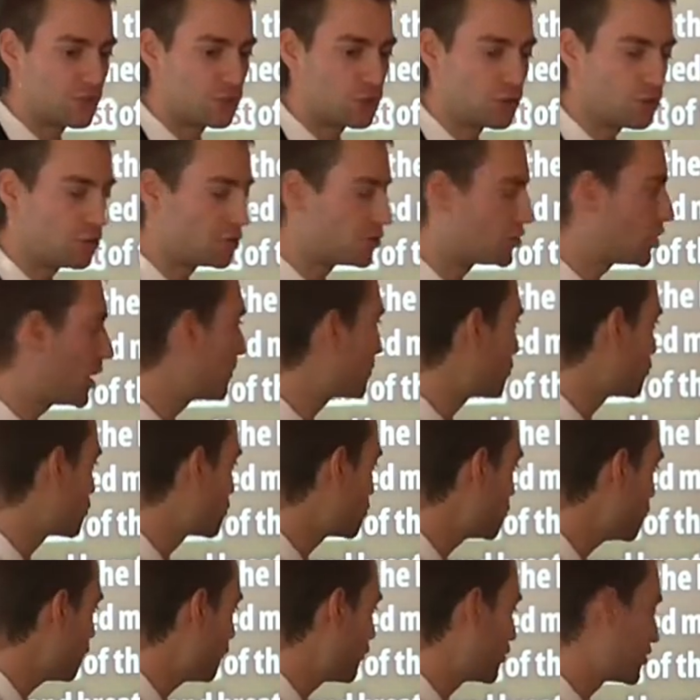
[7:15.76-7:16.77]
2 chapter
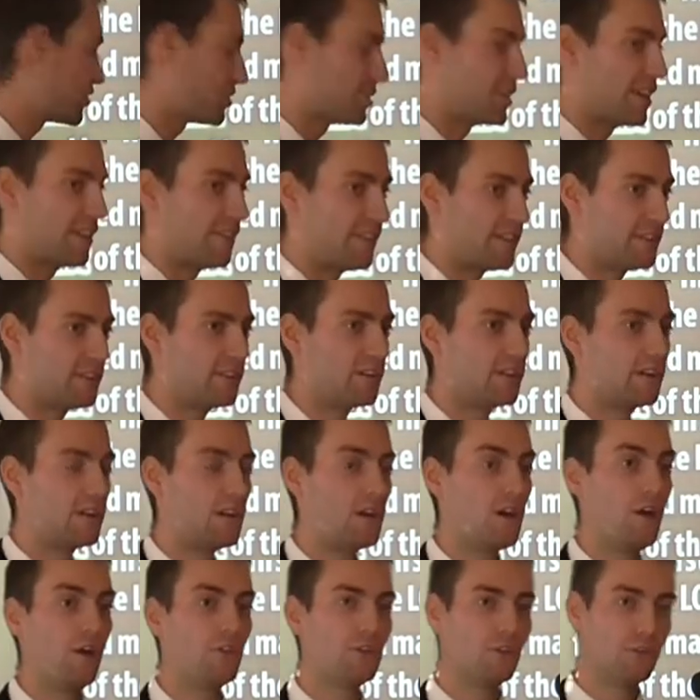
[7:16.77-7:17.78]
2 verse 7,
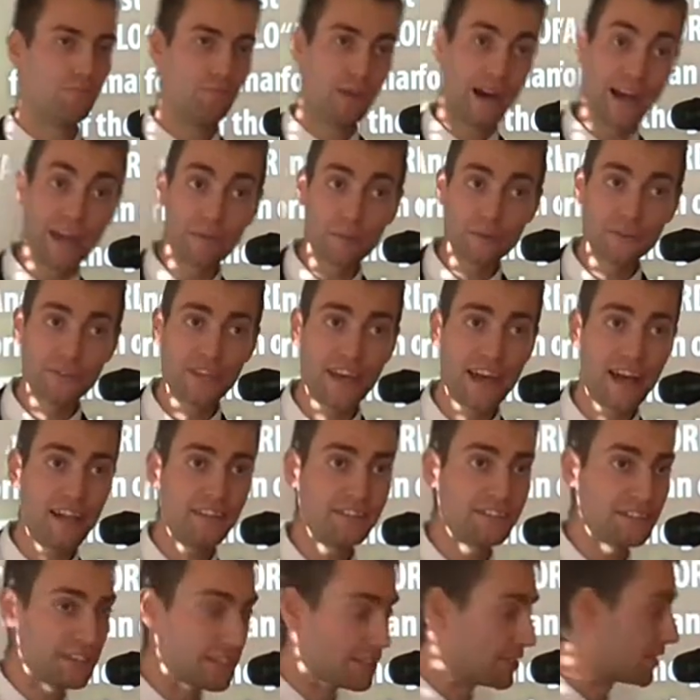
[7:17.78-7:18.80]
the Bible tells
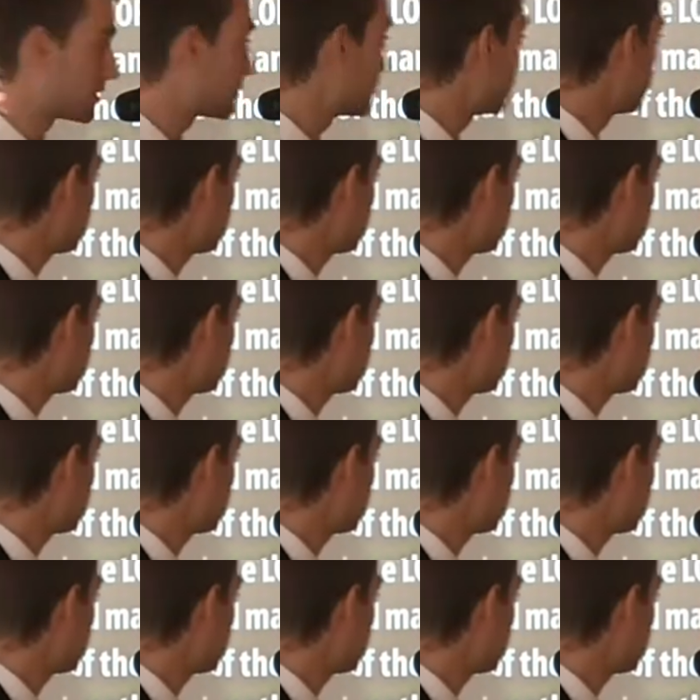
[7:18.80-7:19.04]
us